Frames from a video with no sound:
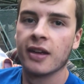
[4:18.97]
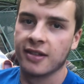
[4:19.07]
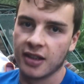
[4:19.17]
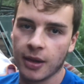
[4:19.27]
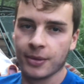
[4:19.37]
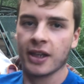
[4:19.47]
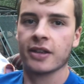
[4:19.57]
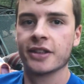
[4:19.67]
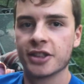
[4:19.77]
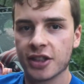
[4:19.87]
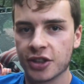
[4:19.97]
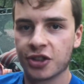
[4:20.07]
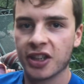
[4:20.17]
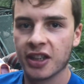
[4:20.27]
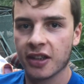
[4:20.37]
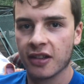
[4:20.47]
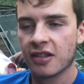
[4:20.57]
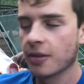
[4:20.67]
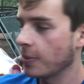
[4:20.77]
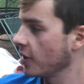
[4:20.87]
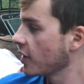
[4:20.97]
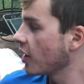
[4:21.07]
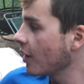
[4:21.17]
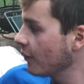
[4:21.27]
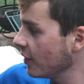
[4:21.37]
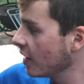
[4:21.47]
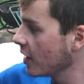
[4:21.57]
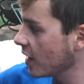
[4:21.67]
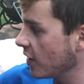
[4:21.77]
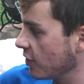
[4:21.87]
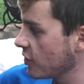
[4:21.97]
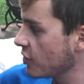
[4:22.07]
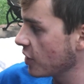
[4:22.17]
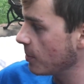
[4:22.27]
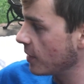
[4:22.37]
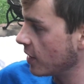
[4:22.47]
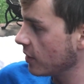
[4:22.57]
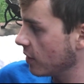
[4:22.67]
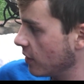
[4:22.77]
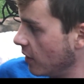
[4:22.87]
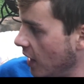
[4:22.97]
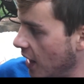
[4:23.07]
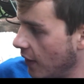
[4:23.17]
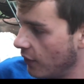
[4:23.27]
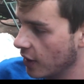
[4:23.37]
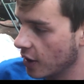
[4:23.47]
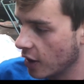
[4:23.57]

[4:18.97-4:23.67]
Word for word: it's time now just to drink and sip on the coffee. I usually drink about half of the